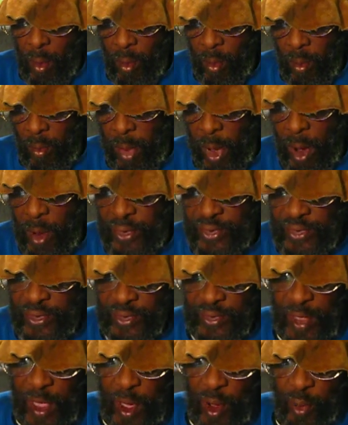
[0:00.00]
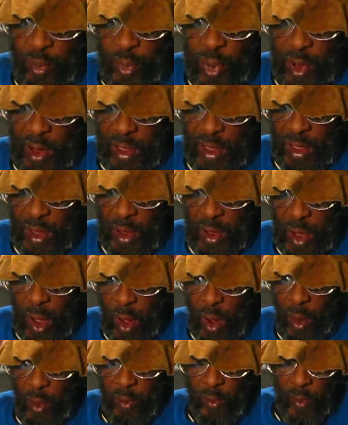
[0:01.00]
boss is out playing
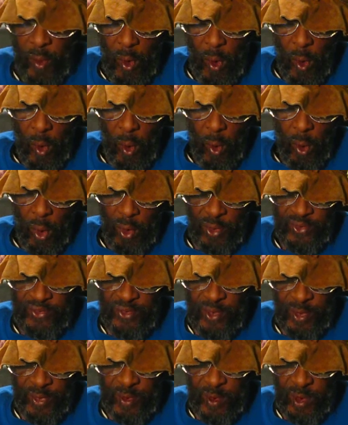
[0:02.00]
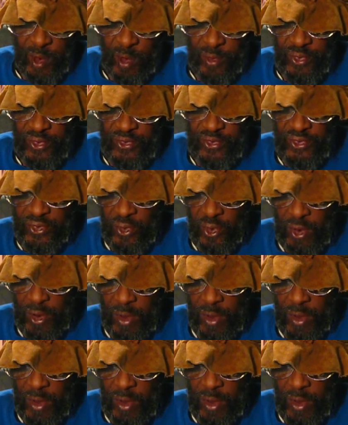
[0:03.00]
golf or something of the sort.